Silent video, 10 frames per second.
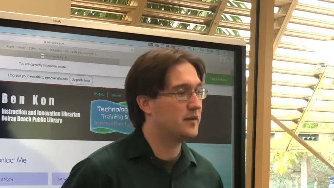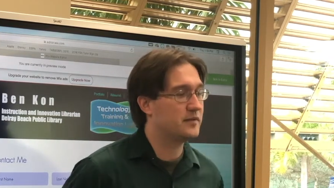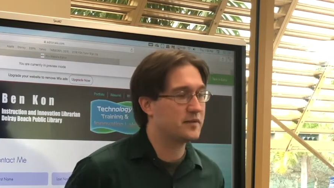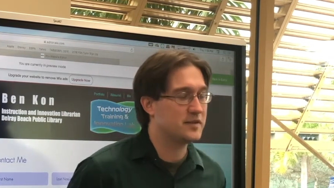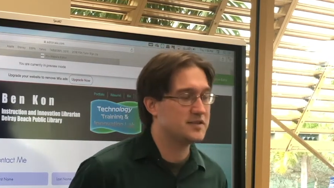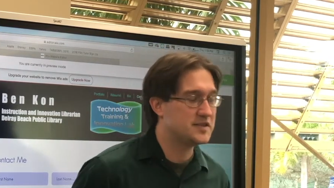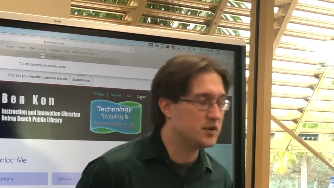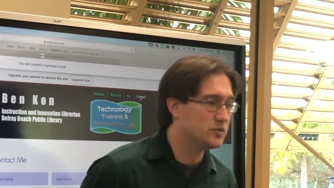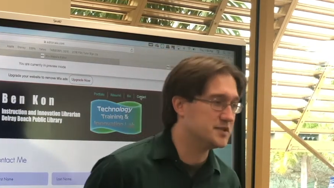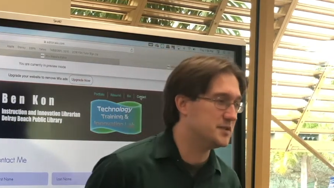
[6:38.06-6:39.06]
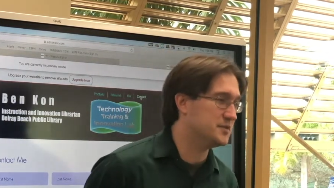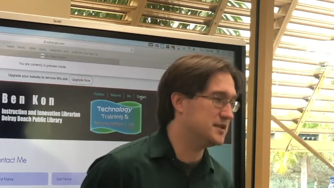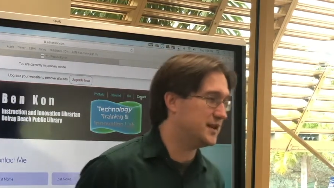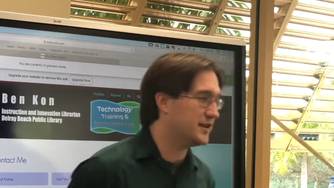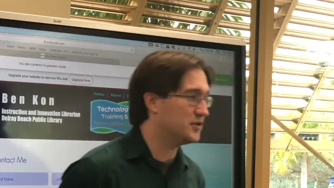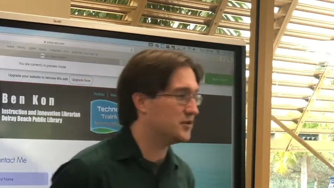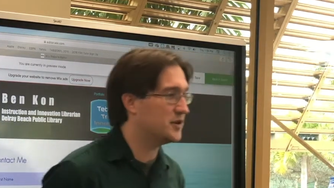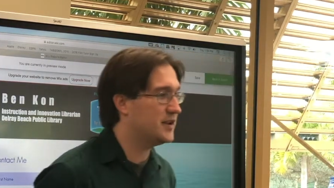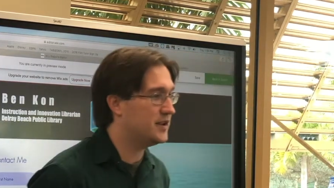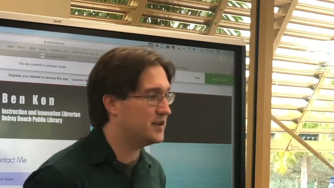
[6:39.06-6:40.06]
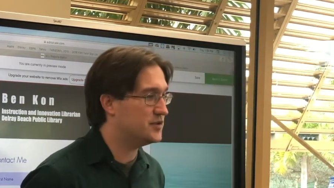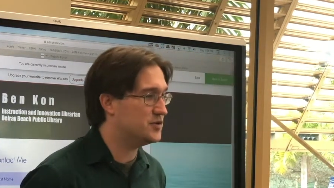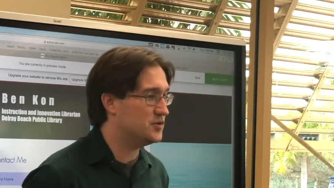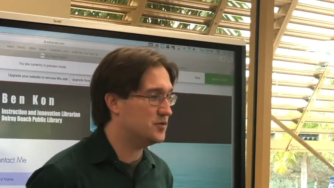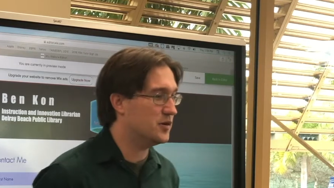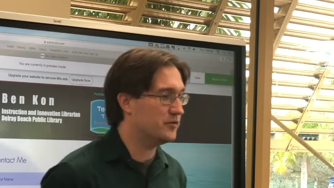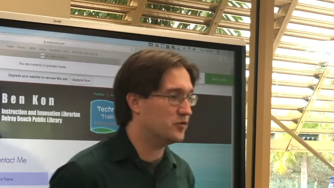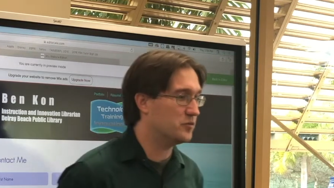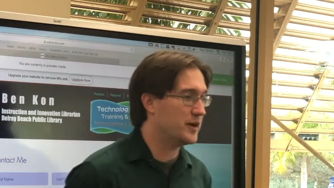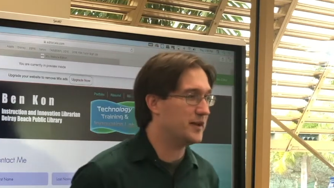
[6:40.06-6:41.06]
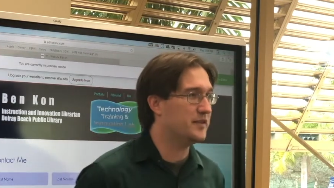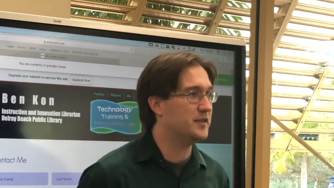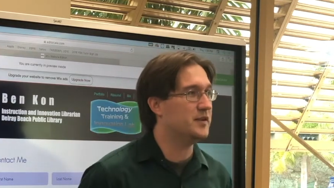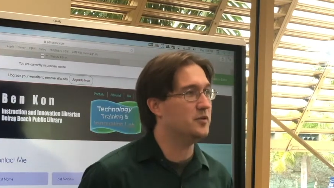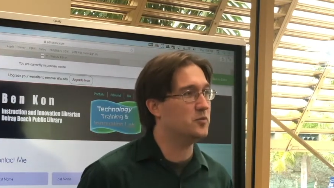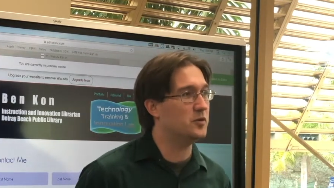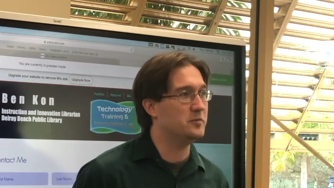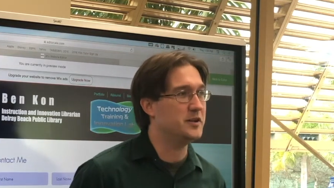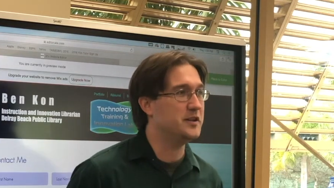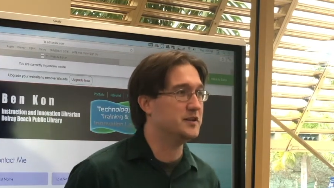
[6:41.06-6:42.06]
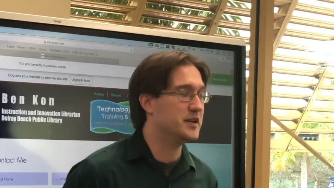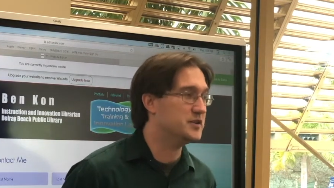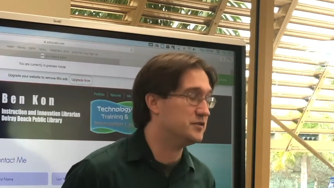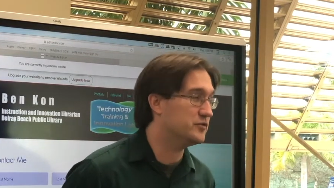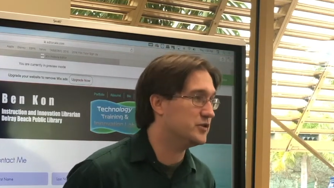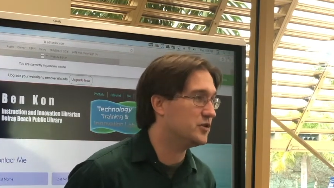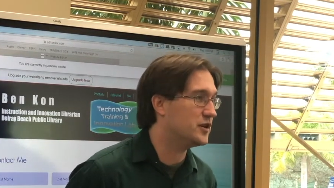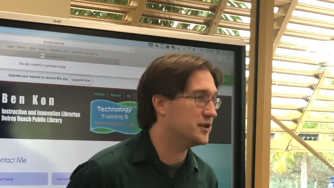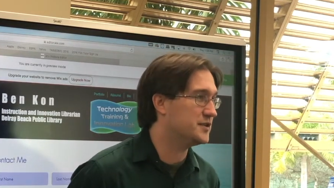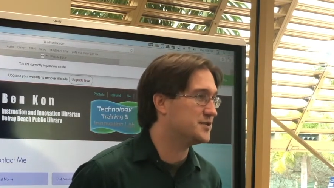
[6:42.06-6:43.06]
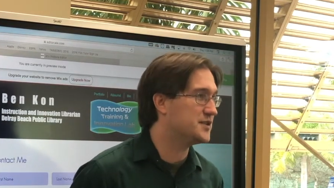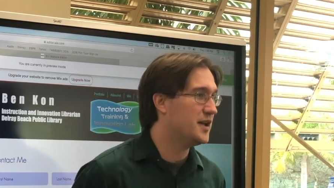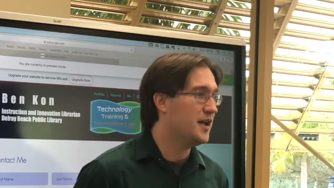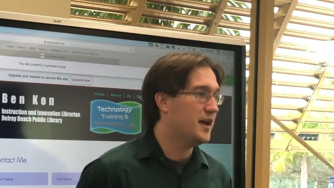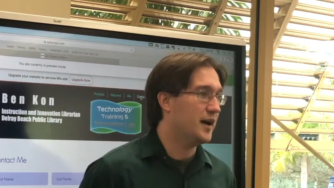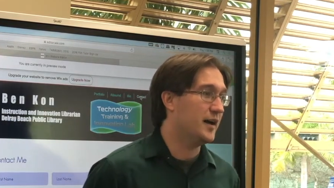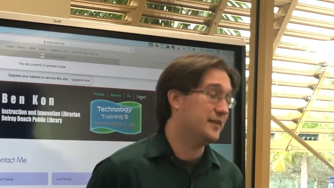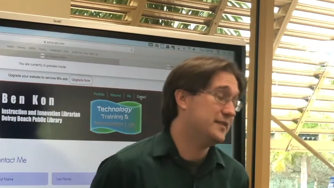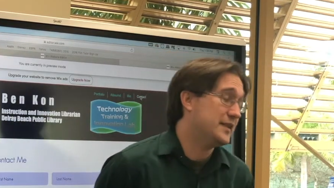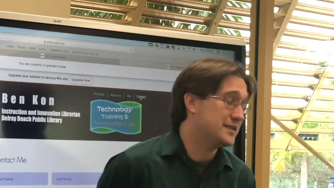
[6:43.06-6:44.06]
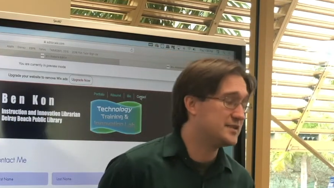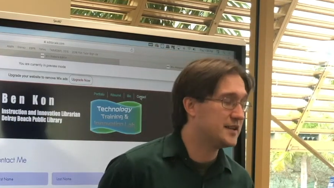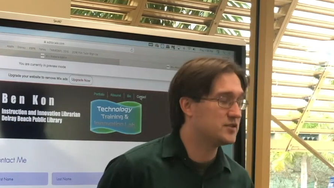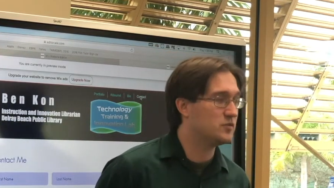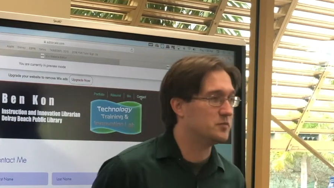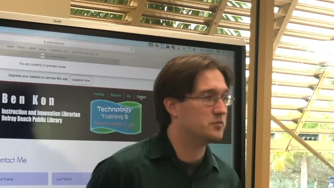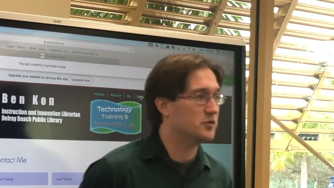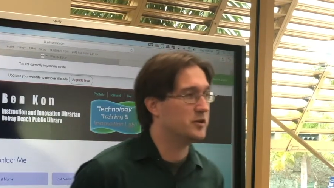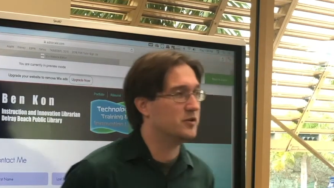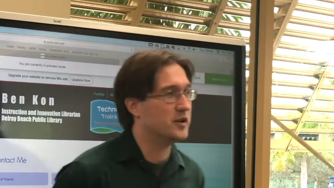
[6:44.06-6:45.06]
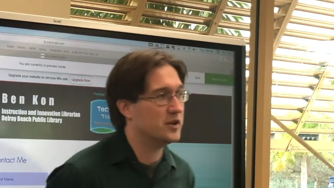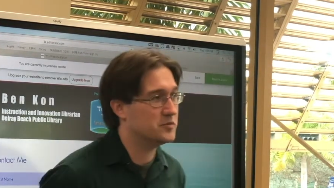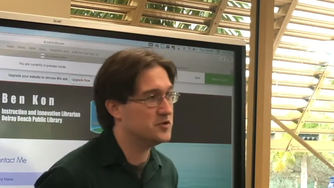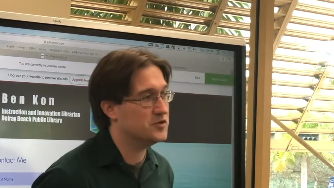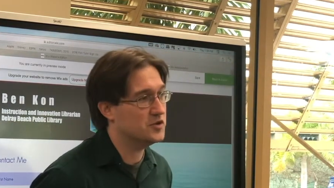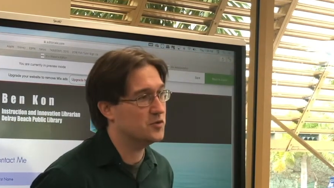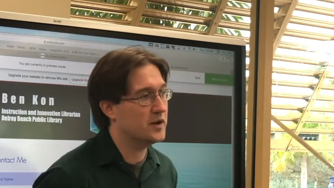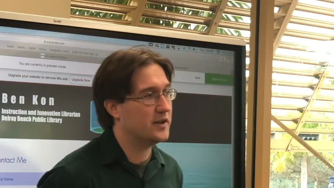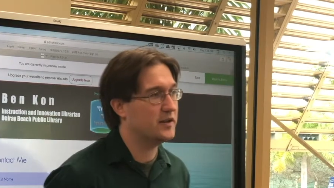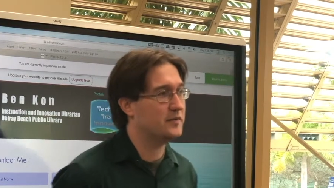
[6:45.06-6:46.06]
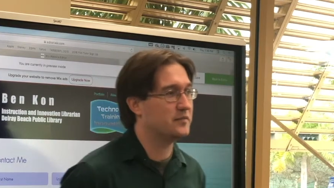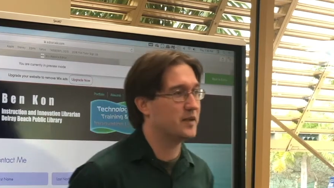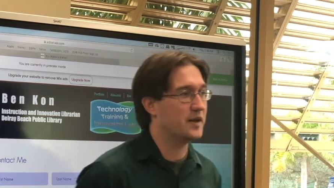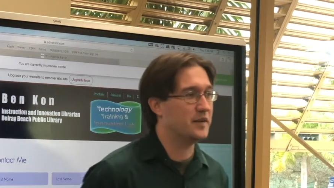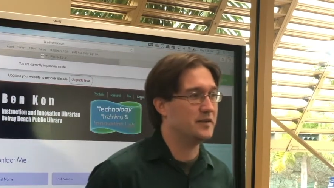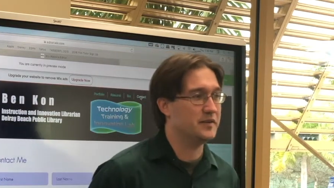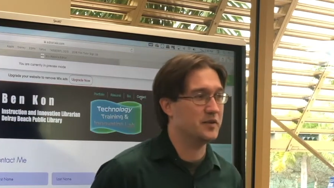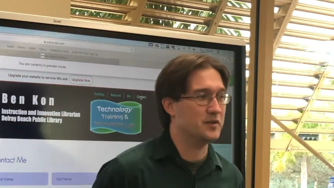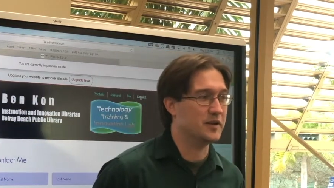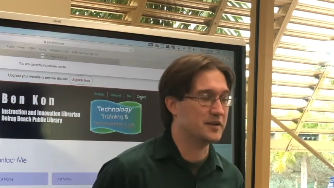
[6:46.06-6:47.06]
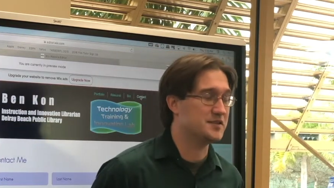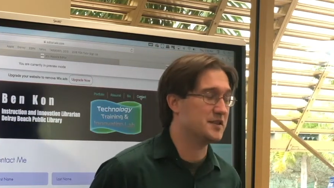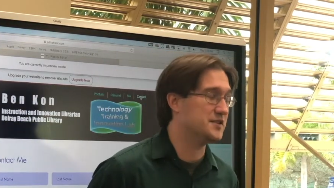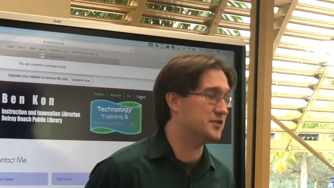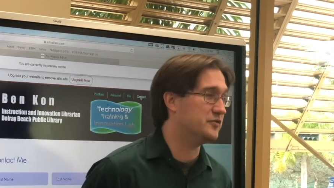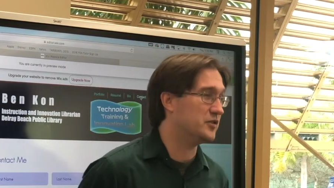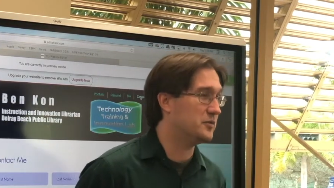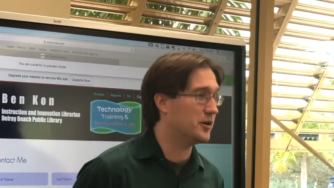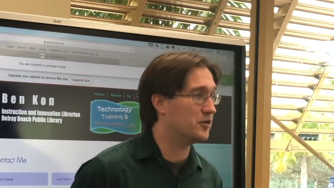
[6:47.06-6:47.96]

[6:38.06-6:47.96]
sequence them together into a format that will be engaging for the audience, that's what Premiere helps you do. And, like I said, it's a very powerful